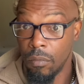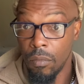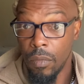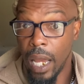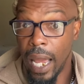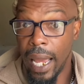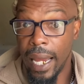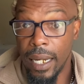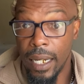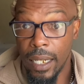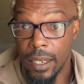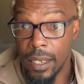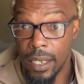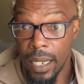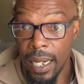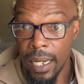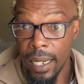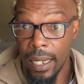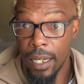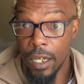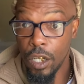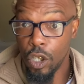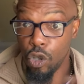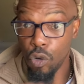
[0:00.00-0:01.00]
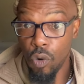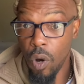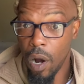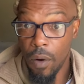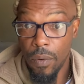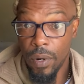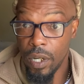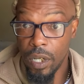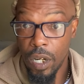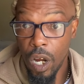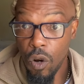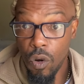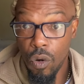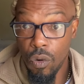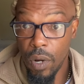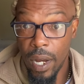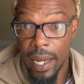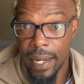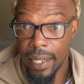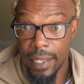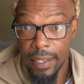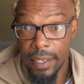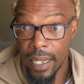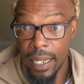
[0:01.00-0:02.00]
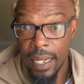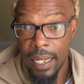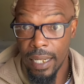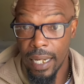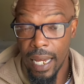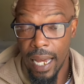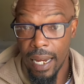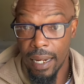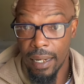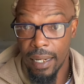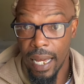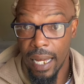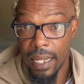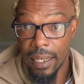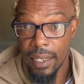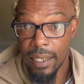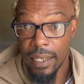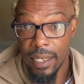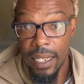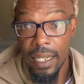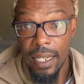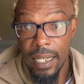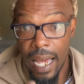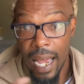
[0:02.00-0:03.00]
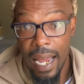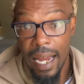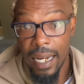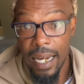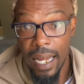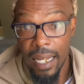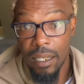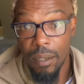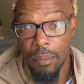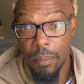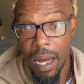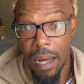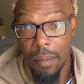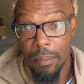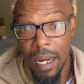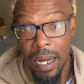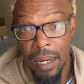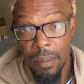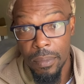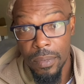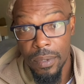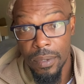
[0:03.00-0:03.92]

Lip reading: Anna Jean, you already know who Anna Jean named after. She named after my mama.